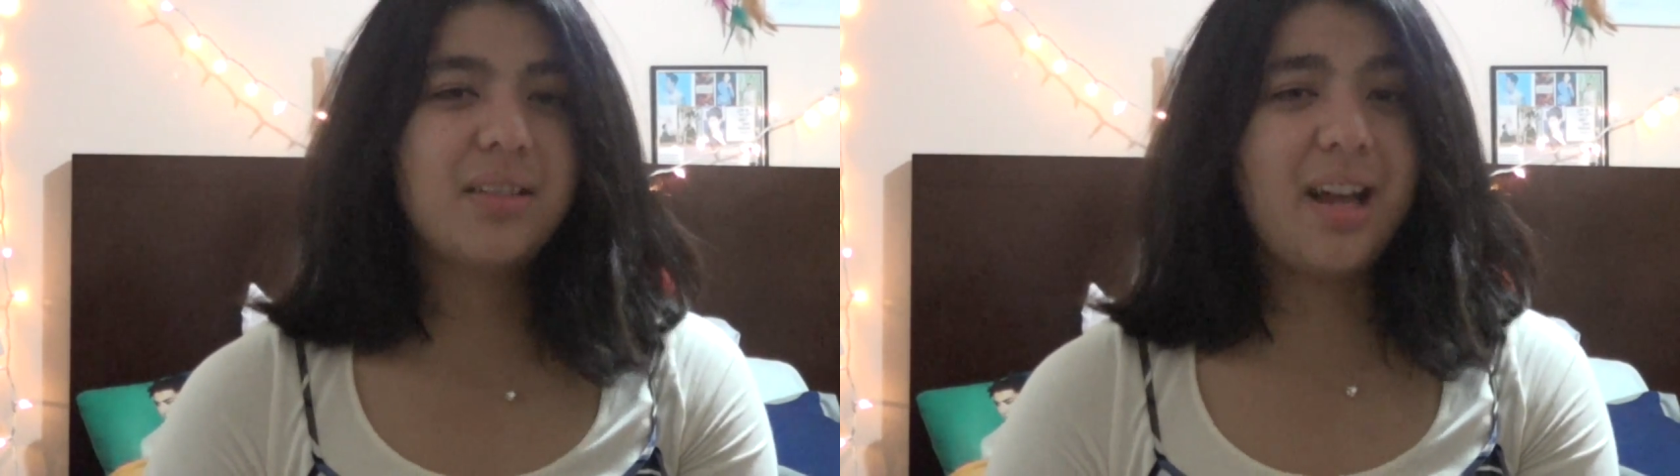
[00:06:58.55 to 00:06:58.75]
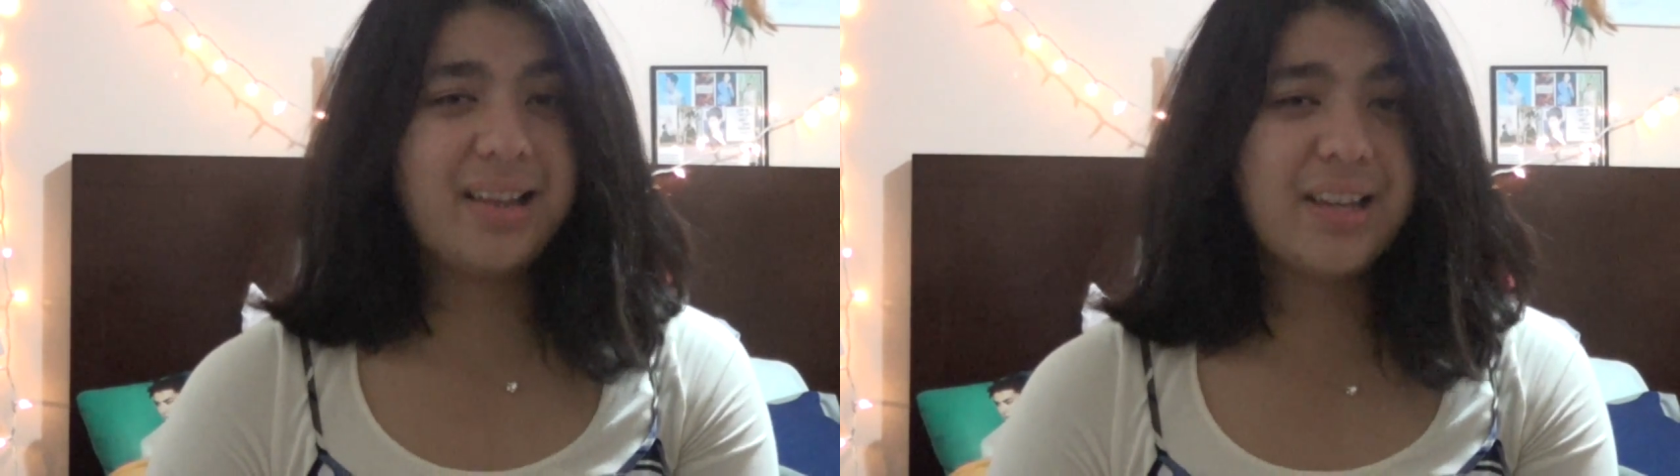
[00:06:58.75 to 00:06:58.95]

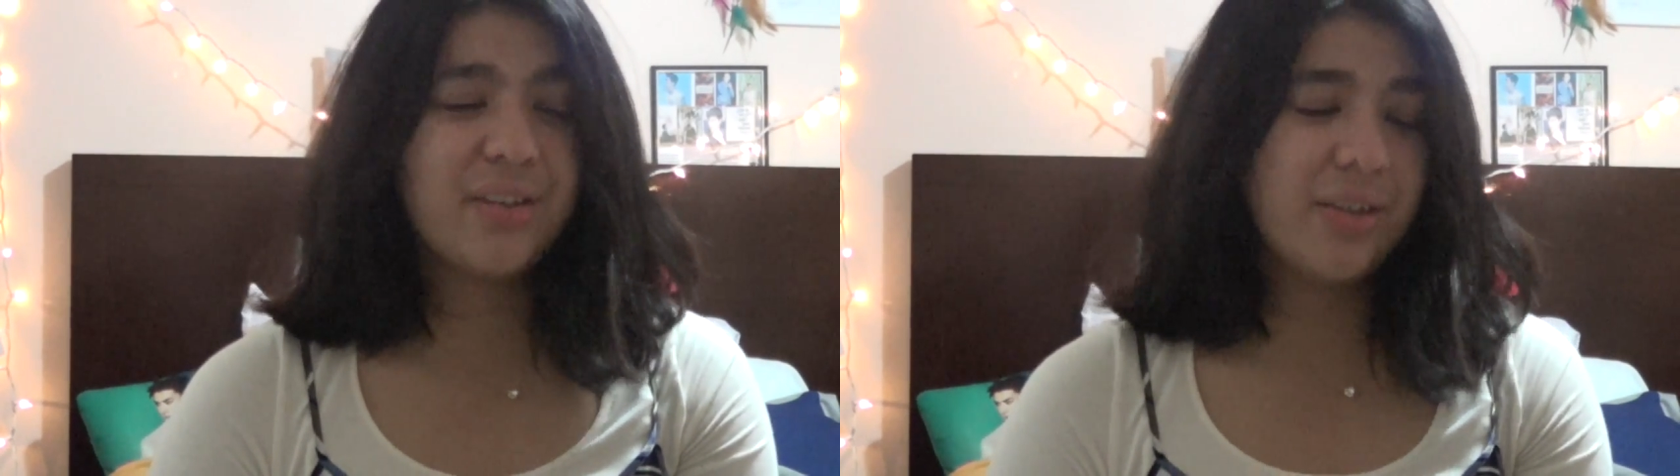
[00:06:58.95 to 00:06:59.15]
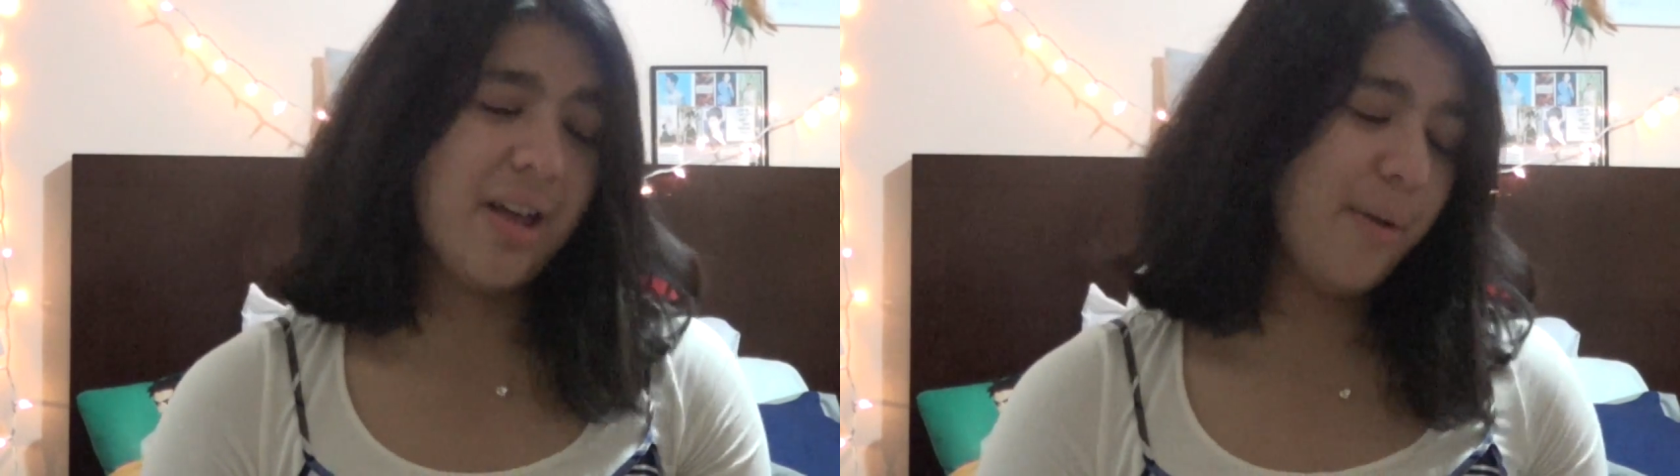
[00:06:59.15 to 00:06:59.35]
I
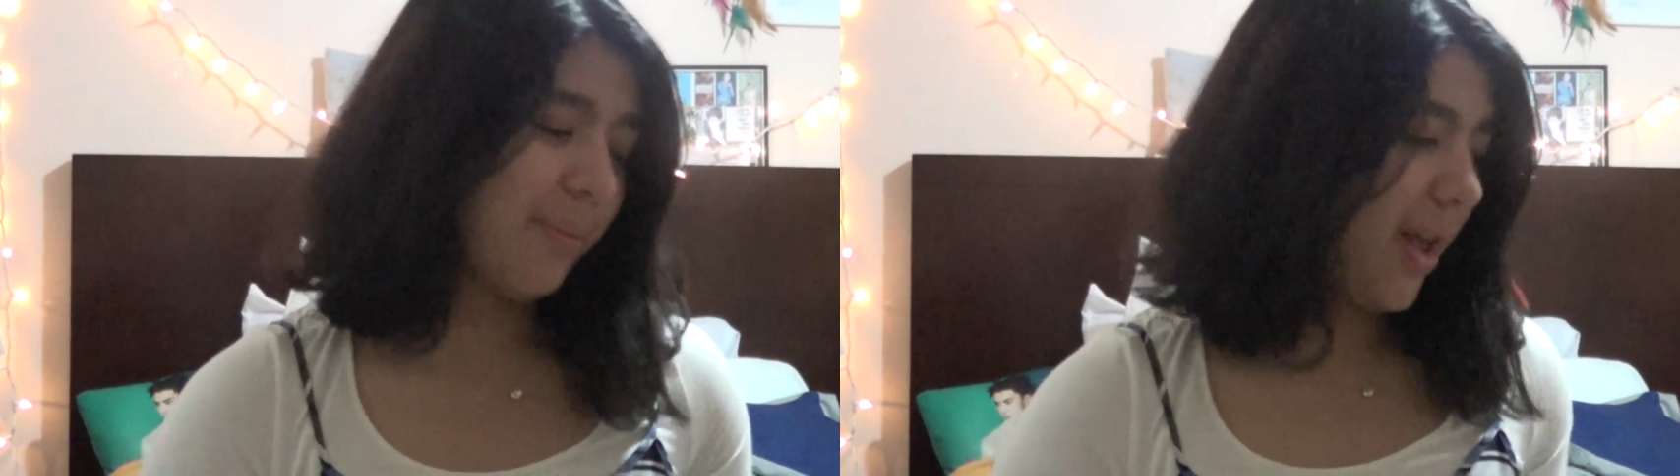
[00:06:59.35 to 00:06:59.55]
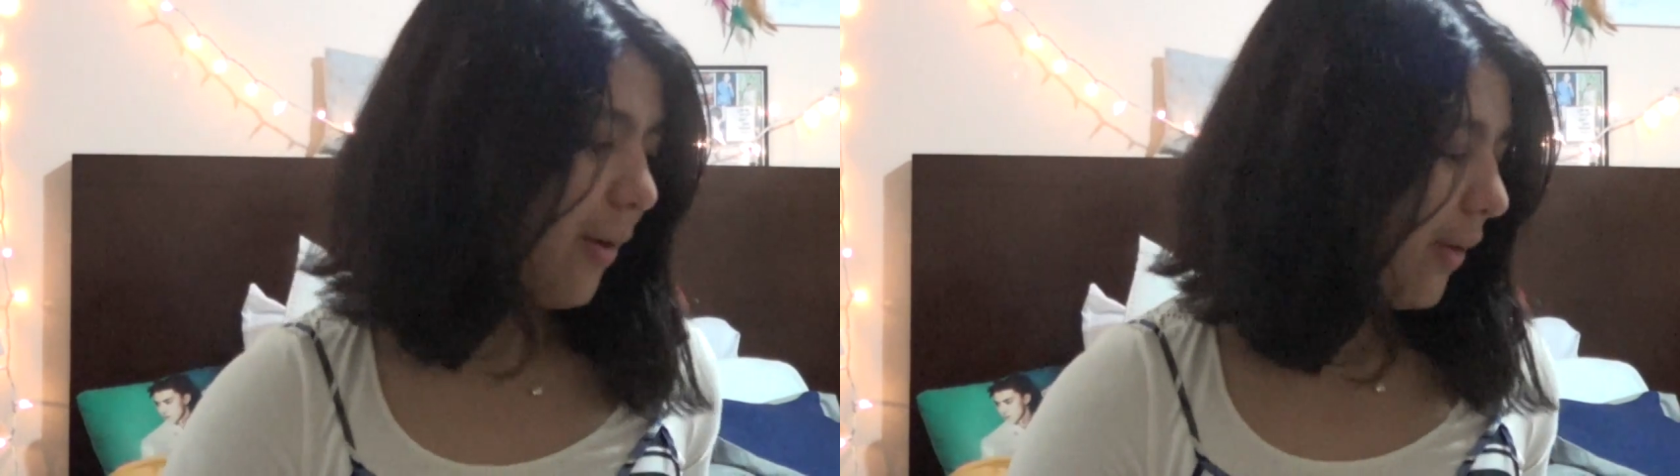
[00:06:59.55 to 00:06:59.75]
think it'll
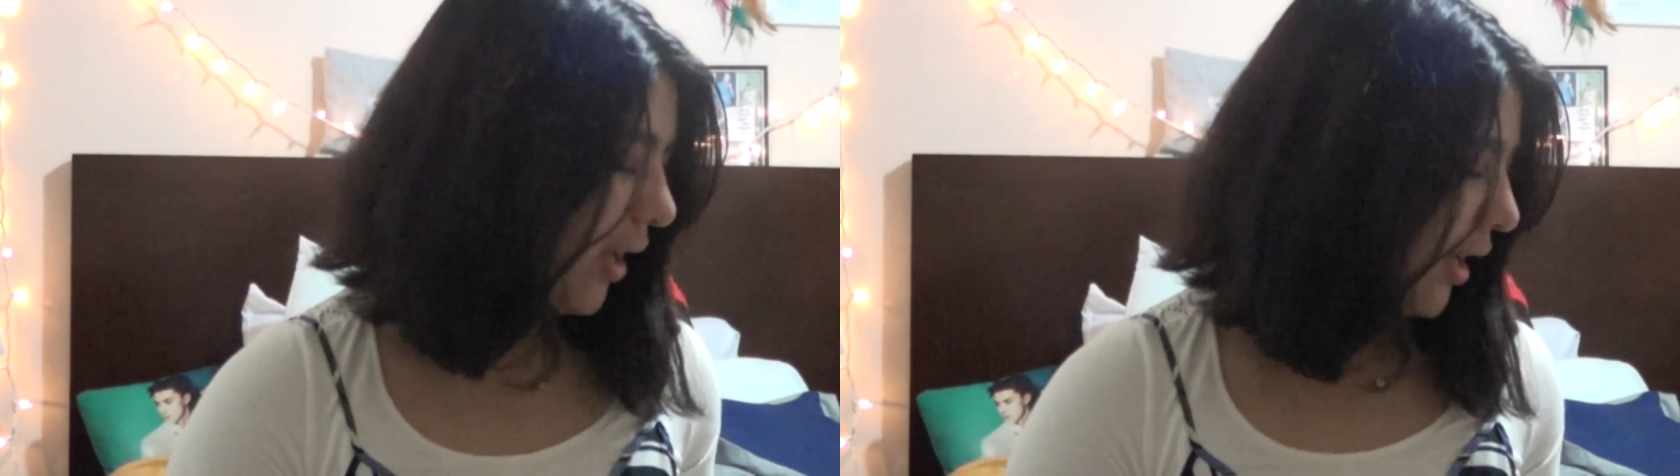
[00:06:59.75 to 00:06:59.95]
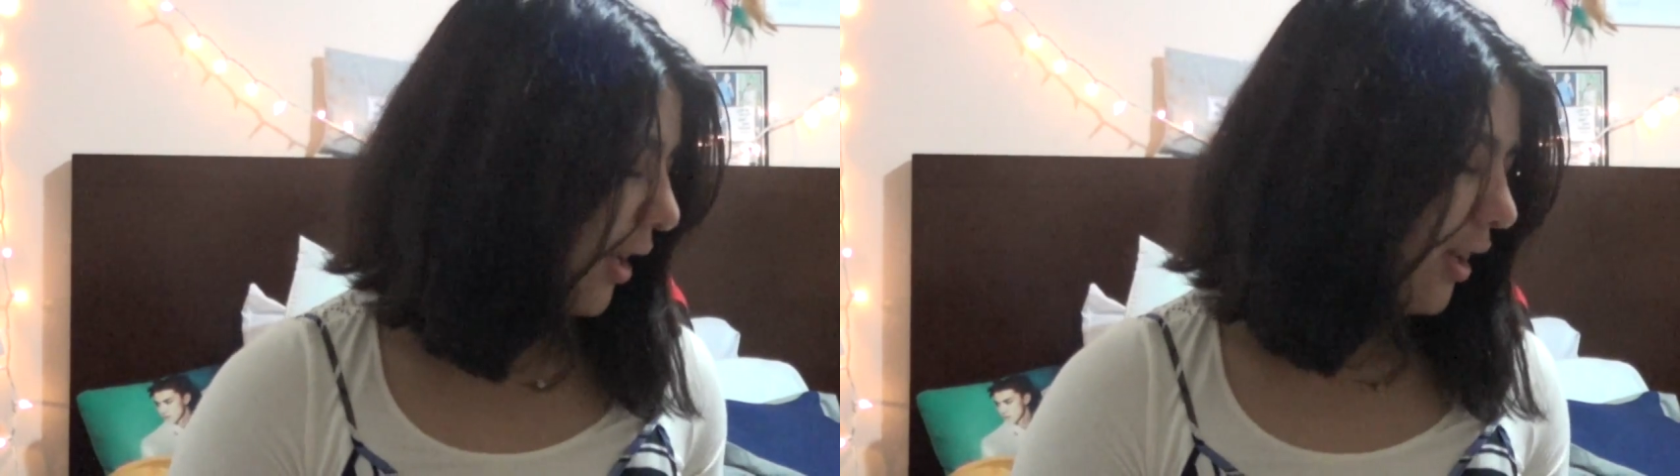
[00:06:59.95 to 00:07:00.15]
help that
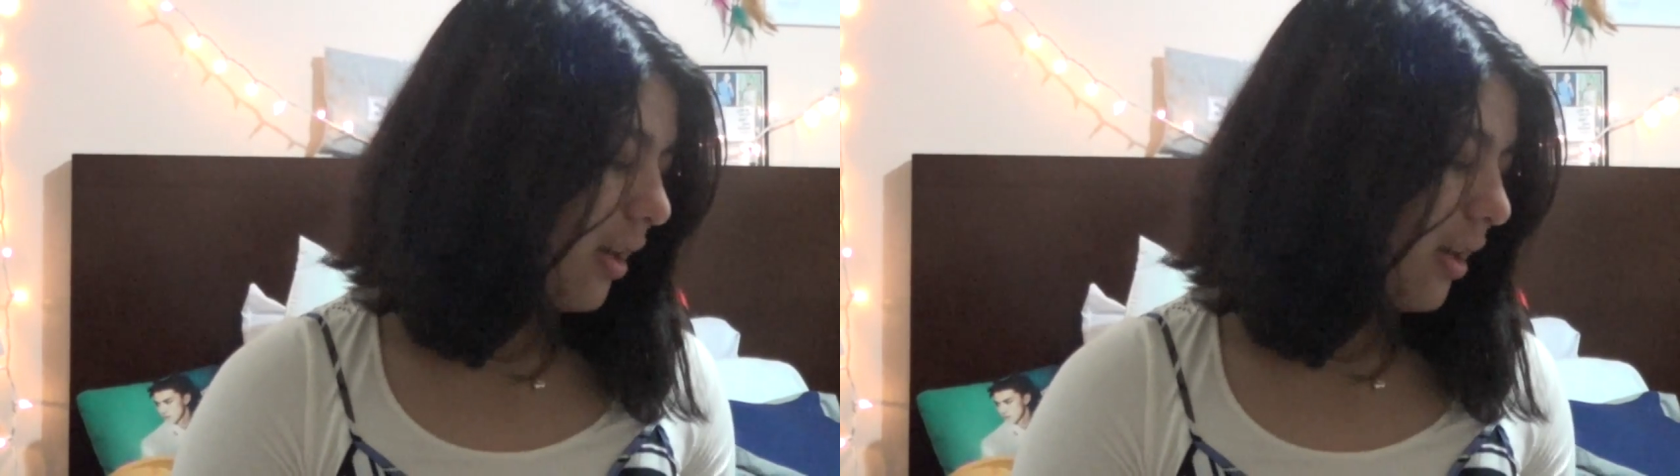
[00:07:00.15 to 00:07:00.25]
way.